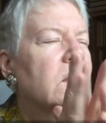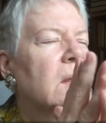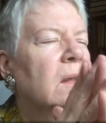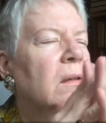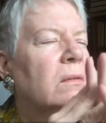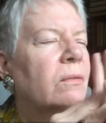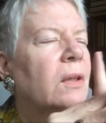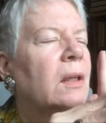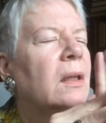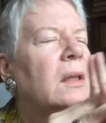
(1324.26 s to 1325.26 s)
of
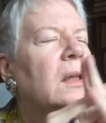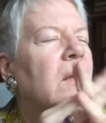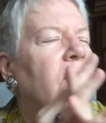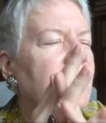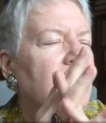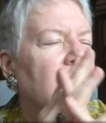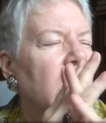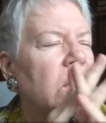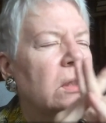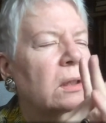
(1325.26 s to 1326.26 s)

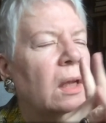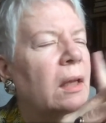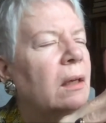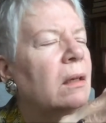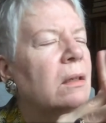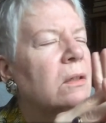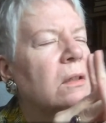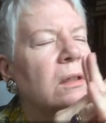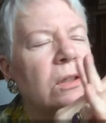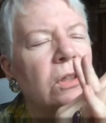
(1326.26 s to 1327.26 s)
investigation. And
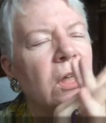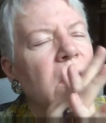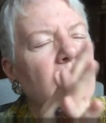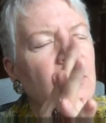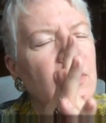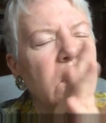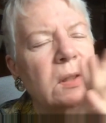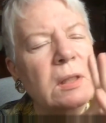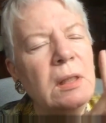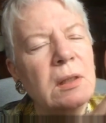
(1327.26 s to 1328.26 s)
the
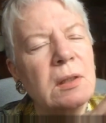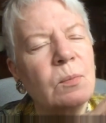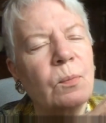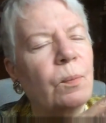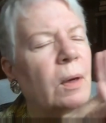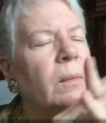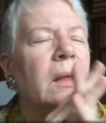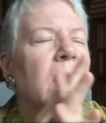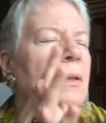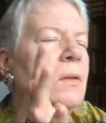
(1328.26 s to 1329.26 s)
JWST is probably
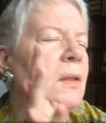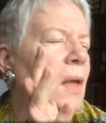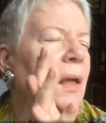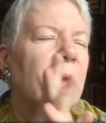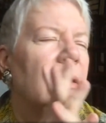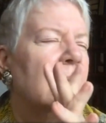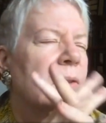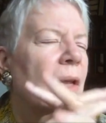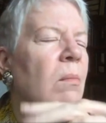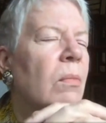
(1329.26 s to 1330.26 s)
going to do exactly the
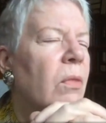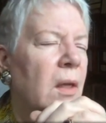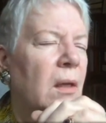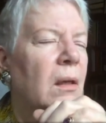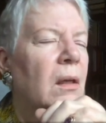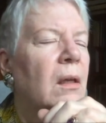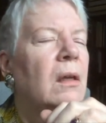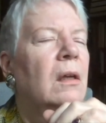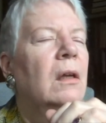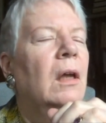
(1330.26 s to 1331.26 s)
same thing.
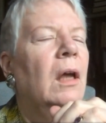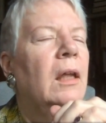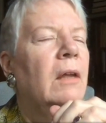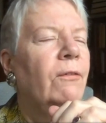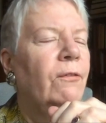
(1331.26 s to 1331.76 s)
If